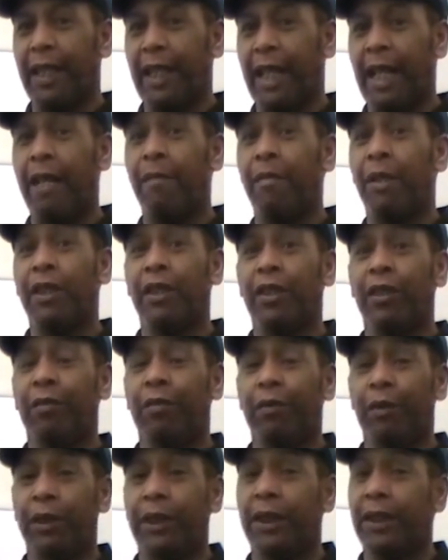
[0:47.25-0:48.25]
and how much
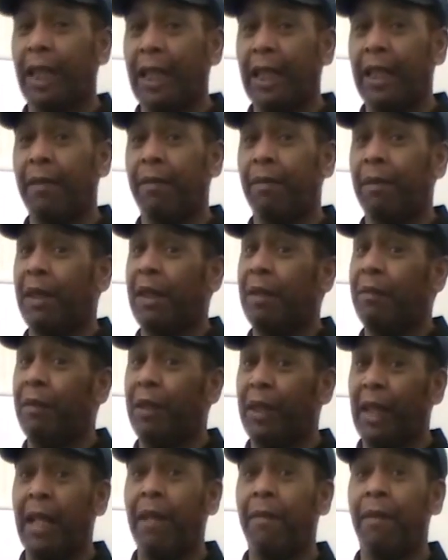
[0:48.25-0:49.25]
you will save if
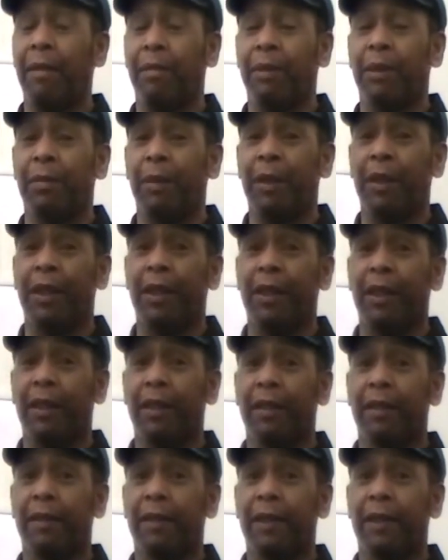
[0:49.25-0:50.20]
you gave up smoking.